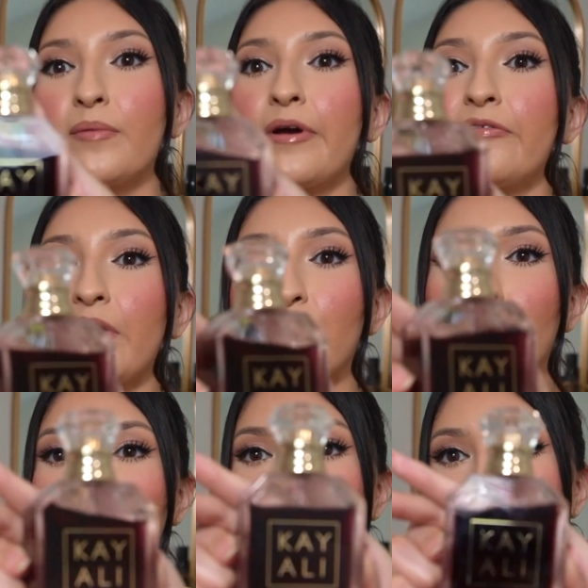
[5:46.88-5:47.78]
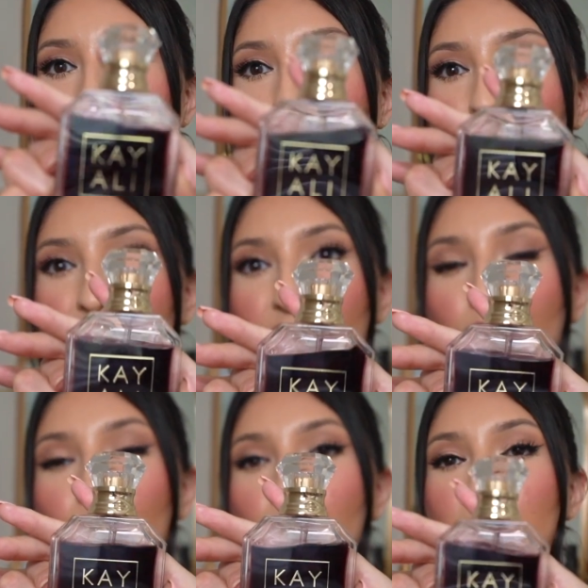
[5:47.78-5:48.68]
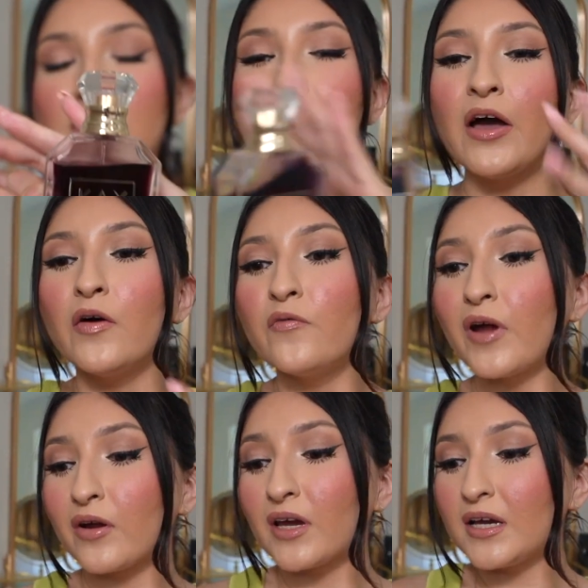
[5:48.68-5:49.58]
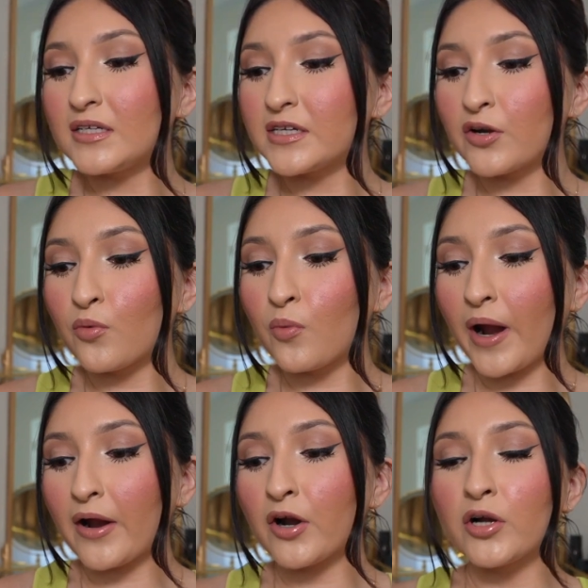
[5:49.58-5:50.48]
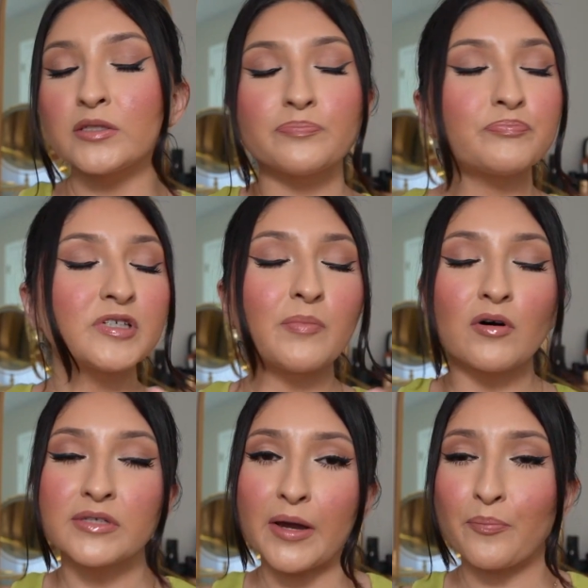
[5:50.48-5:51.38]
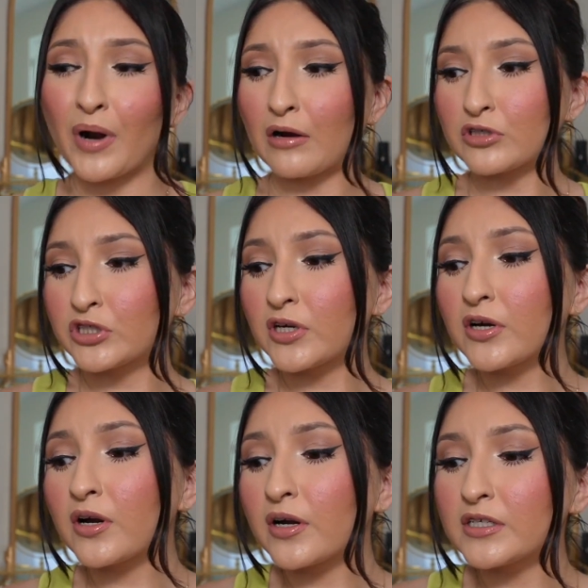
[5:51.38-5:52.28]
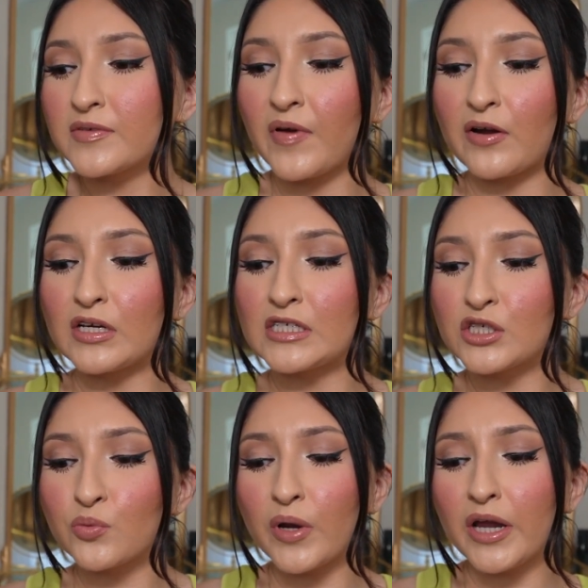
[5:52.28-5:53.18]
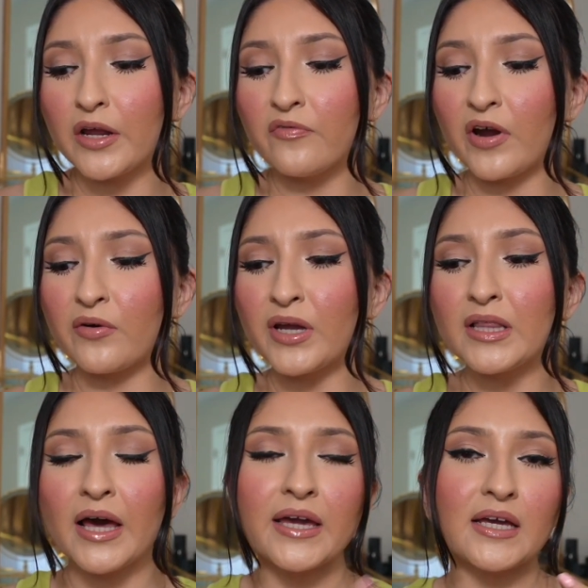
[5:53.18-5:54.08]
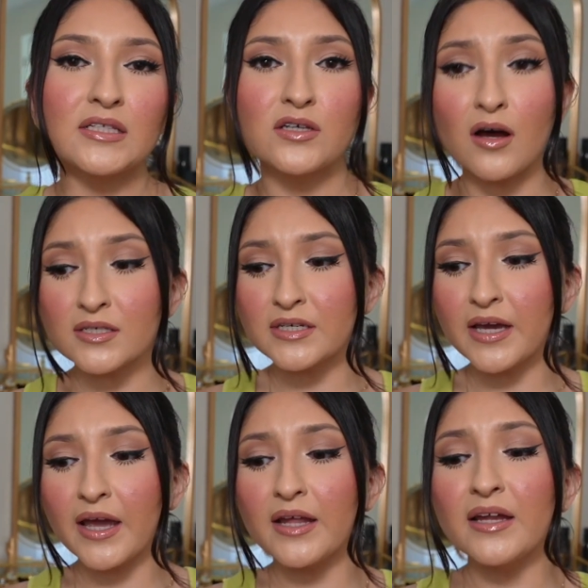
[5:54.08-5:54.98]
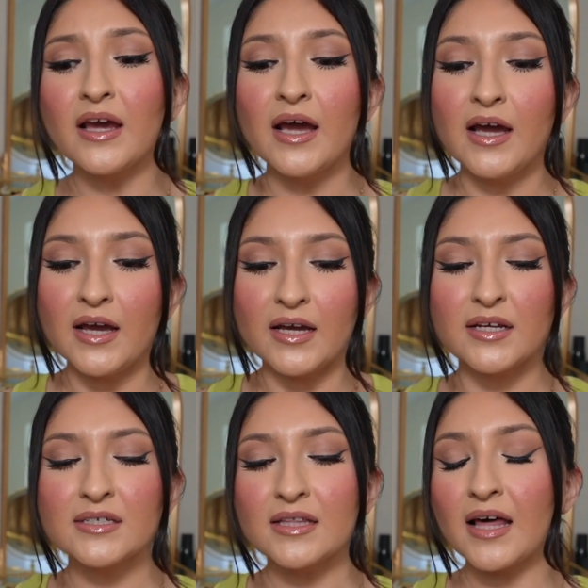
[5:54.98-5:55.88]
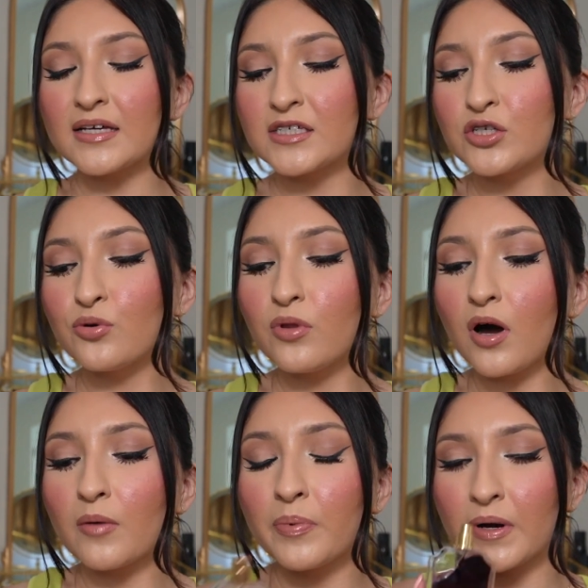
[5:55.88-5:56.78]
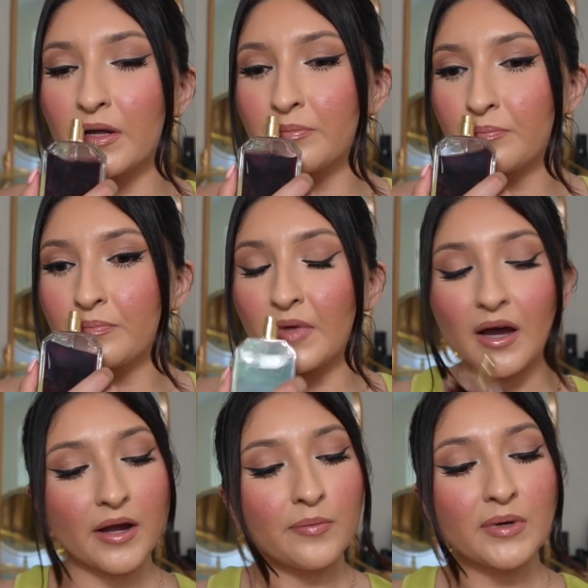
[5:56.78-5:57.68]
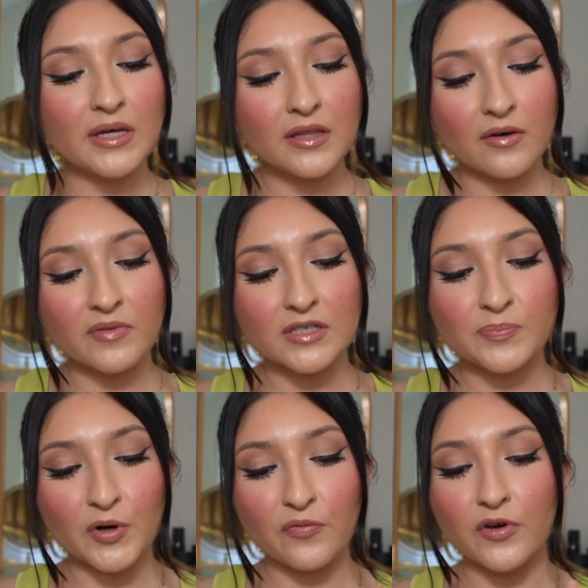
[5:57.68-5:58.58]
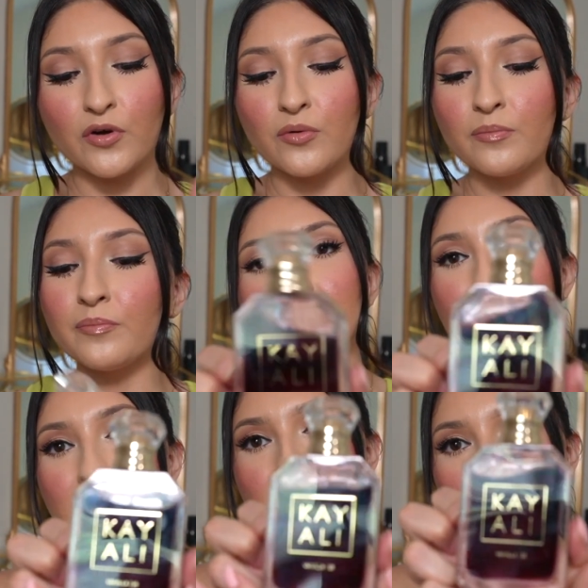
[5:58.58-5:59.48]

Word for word: of my favorite vanilla perfumes. Very easy to wear, it smells like brown sugar, it's very sweet, very like intoxicating. It doesn't last too long but I really love this perfume. This is